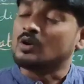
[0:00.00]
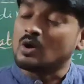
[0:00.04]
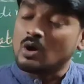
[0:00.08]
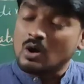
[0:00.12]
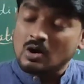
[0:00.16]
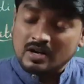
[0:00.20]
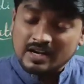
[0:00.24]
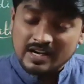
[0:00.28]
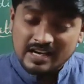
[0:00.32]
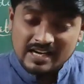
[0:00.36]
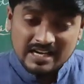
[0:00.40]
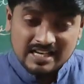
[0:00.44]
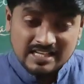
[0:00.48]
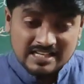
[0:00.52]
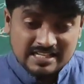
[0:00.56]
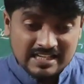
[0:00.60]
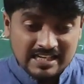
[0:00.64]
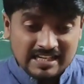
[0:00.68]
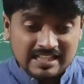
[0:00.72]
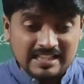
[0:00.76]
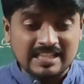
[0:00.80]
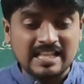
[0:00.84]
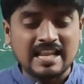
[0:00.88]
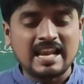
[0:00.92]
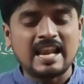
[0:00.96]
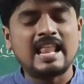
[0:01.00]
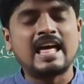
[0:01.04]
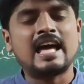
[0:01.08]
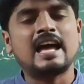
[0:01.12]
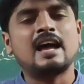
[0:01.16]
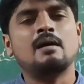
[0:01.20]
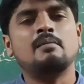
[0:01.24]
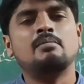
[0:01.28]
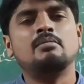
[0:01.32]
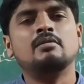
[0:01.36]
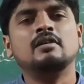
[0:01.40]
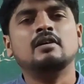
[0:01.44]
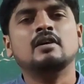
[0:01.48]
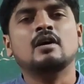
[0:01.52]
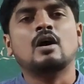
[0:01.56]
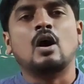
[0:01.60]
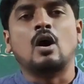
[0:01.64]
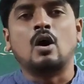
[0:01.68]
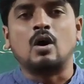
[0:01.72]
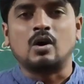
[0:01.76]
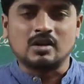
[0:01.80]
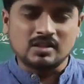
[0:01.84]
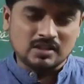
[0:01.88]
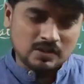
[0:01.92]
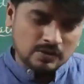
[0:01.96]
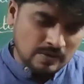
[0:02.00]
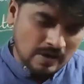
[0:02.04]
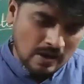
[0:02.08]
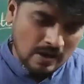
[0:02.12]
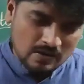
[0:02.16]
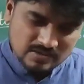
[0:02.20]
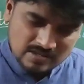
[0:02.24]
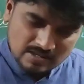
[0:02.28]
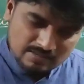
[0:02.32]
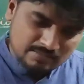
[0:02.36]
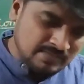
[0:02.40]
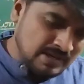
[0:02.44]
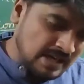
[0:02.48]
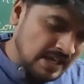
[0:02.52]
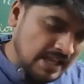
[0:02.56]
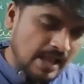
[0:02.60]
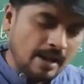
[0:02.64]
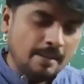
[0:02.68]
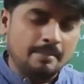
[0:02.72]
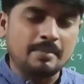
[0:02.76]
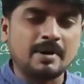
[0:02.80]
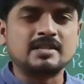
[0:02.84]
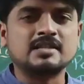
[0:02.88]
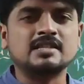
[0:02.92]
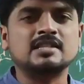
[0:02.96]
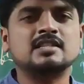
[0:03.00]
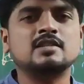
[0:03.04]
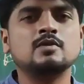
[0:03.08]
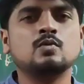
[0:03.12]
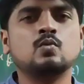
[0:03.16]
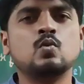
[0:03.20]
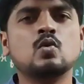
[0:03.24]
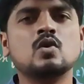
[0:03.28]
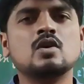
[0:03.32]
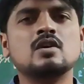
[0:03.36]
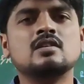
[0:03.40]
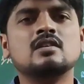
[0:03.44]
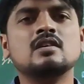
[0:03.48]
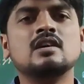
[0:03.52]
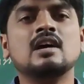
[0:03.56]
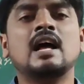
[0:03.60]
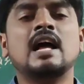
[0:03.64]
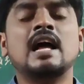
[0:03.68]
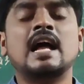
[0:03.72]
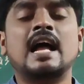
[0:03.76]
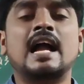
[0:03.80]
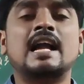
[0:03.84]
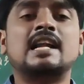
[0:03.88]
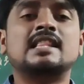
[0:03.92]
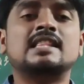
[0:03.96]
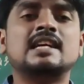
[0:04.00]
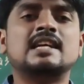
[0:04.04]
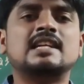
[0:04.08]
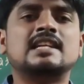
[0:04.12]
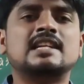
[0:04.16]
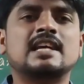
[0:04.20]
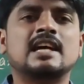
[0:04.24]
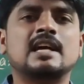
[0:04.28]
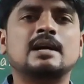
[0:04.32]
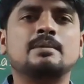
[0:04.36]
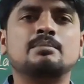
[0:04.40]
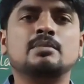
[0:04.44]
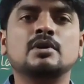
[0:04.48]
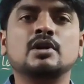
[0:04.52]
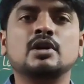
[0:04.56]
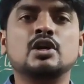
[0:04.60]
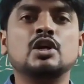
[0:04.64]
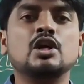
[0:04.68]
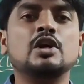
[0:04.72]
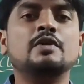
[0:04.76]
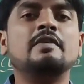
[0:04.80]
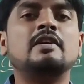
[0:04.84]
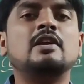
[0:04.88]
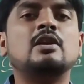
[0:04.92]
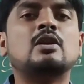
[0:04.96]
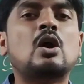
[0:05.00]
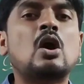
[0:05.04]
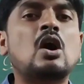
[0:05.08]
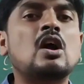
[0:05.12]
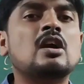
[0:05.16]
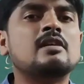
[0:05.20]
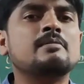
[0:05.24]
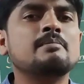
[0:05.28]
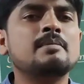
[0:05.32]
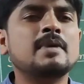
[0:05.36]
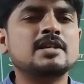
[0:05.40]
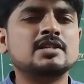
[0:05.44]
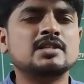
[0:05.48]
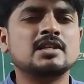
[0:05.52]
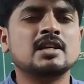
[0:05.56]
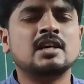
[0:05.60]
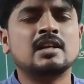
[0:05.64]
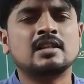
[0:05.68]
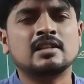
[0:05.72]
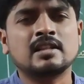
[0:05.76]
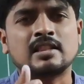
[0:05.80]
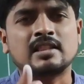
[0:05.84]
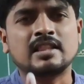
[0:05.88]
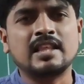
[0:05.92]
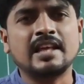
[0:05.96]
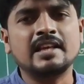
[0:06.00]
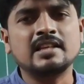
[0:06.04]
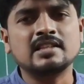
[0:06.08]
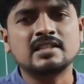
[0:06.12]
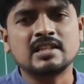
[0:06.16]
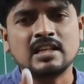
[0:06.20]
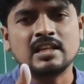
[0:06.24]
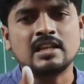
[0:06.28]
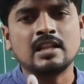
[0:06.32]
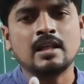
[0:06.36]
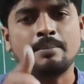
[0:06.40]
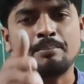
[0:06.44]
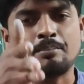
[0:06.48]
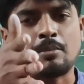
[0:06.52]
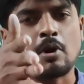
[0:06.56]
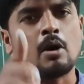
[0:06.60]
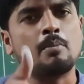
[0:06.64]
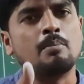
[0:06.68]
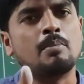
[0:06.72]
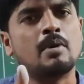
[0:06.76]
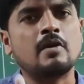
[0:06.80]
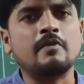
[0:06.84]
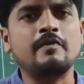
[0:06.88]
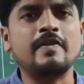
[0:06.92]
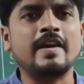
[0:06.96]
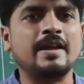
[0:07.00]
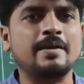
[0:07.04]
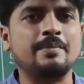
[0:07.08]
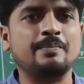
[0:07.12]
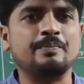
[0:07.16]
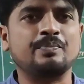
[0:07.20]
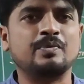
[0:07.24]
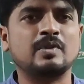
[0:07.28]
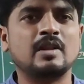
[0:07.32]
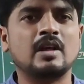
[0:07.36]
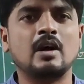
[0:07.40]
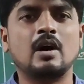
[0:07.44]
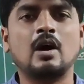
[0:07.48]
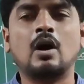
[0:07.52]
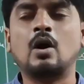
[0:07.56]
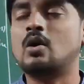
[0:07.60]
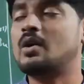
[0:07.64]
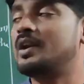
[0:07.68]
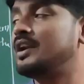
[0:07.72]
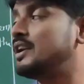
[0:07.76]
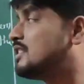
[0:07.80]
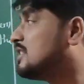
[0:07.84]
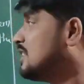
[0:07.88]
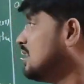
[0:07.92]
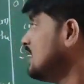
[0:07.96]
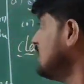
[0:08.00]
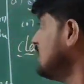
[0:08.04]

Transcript: not interested in the lab, or you have some emergency work. At that time, you will not measure the things in the proper way or in